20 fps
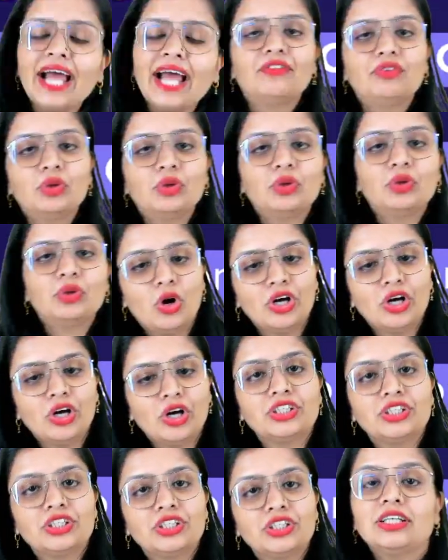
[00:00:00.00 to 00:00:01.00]
if you
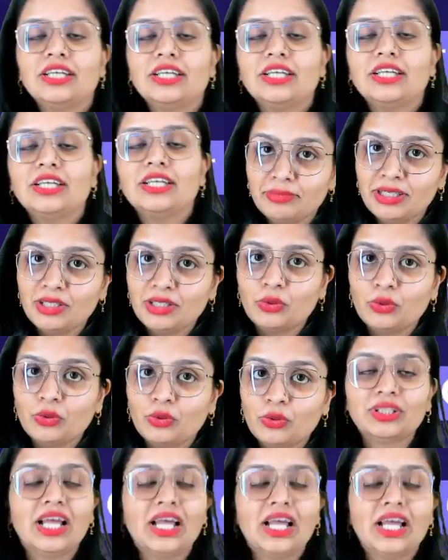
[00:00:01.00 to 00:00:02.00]
want, let me know
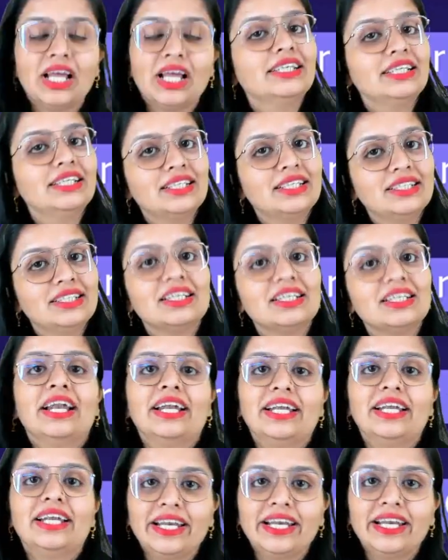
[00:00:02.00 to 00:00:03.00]
you that there is
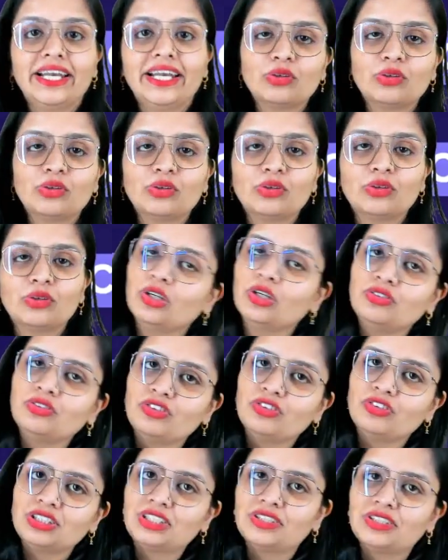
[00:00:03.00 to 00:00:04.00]
daily dose both
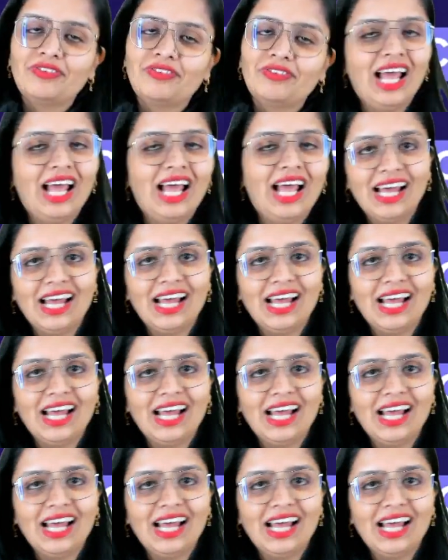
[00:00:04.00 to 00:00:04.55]
for civil and